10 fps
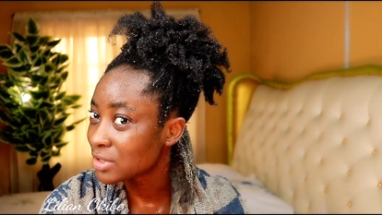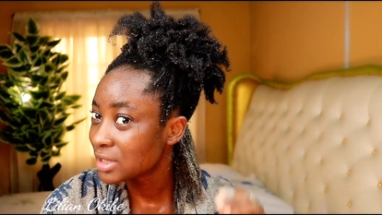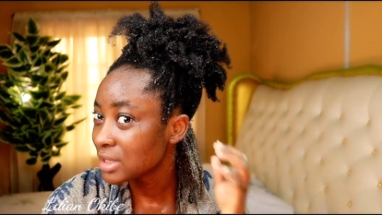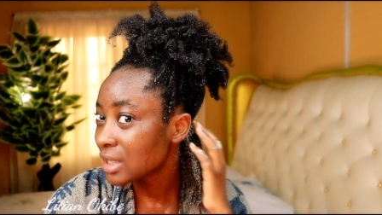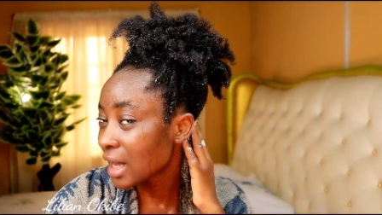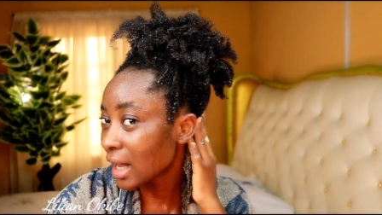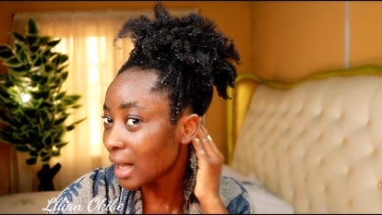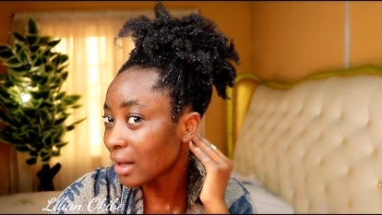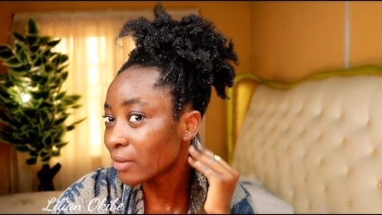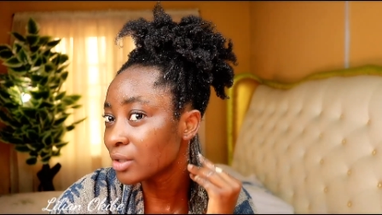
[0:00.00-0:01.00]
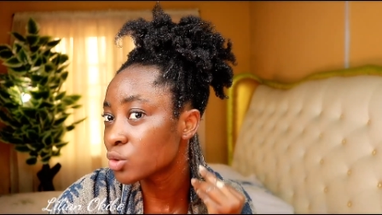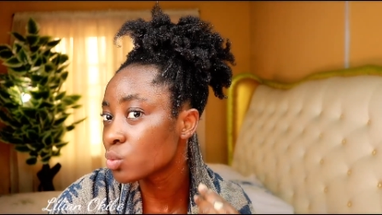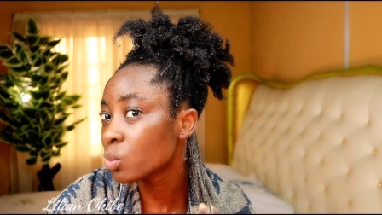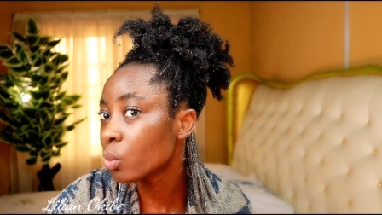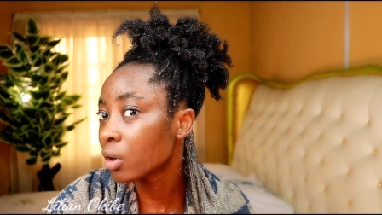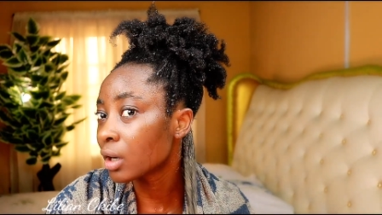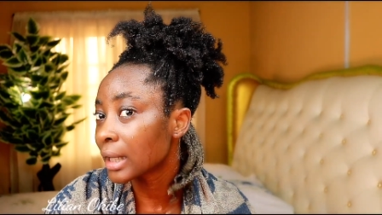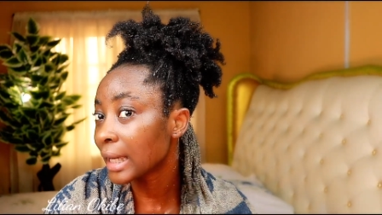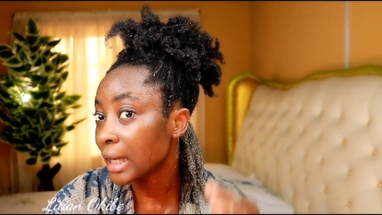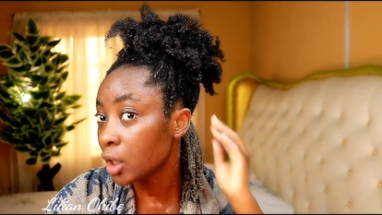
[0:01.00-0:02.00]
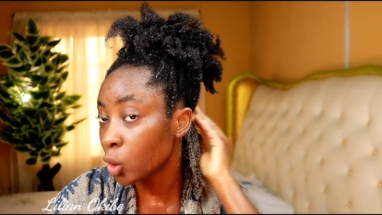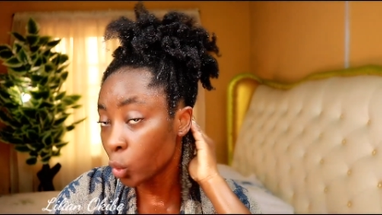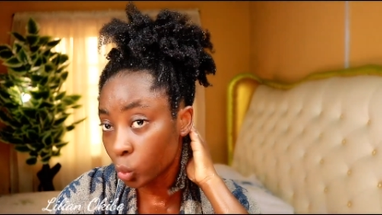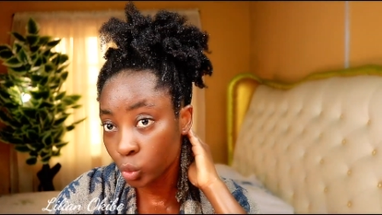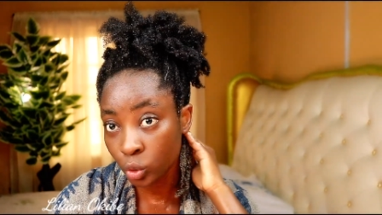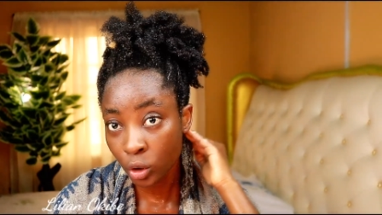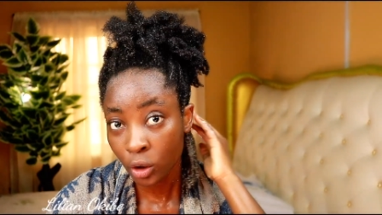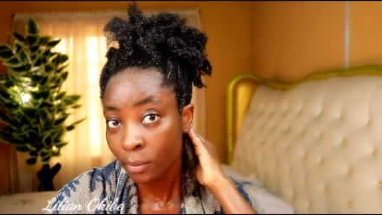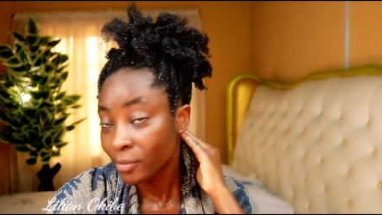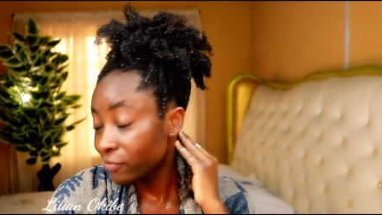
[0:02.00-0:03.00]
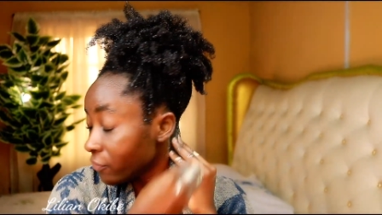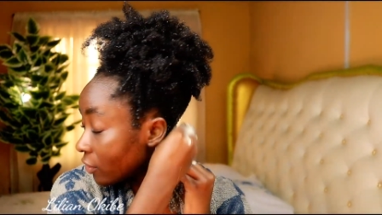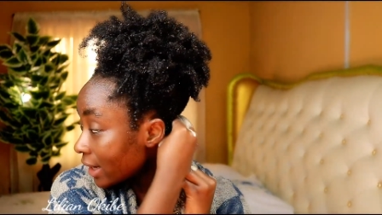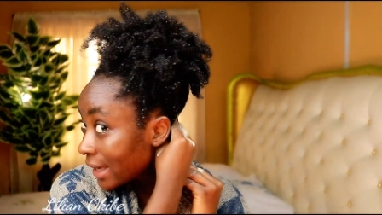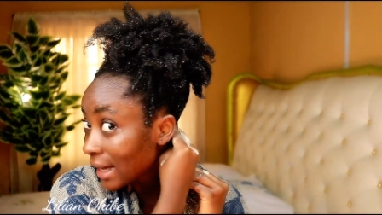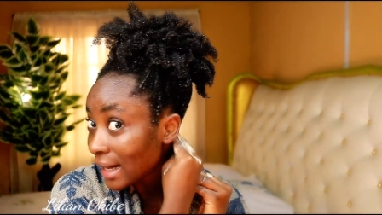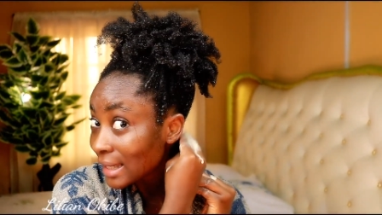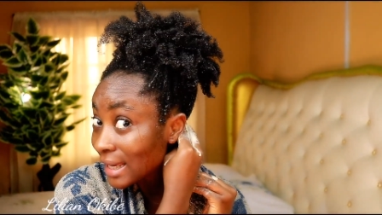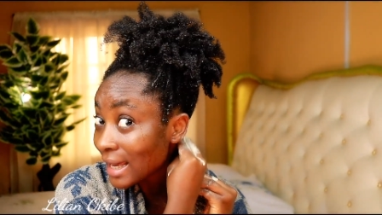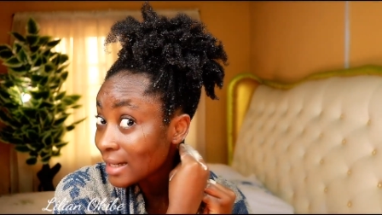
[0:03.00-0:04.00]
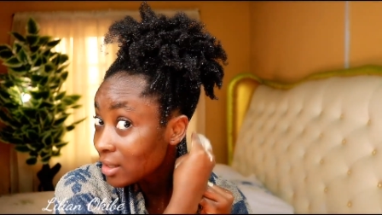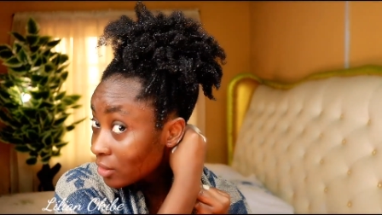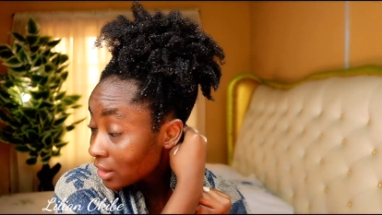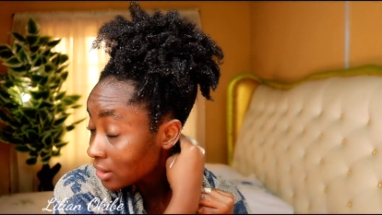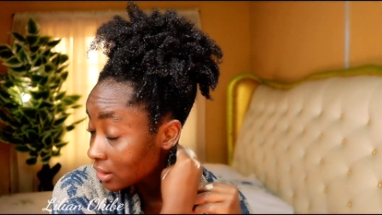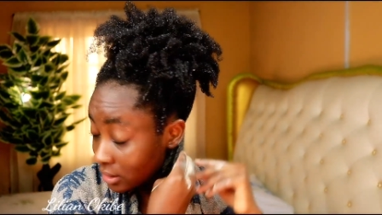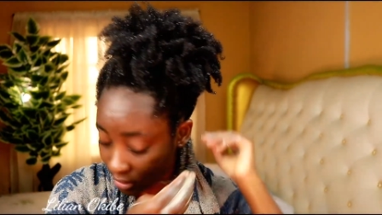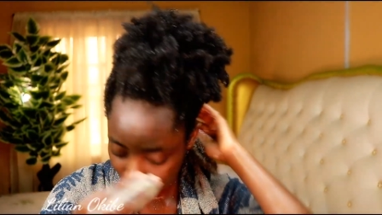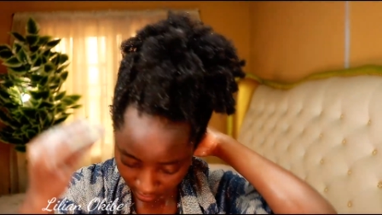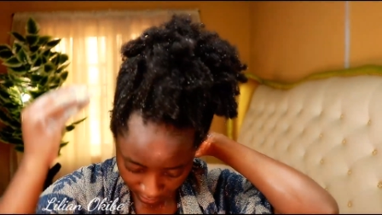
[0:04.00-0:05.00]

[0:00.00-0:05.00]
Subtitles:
to see how it will work alone before I add any other thing.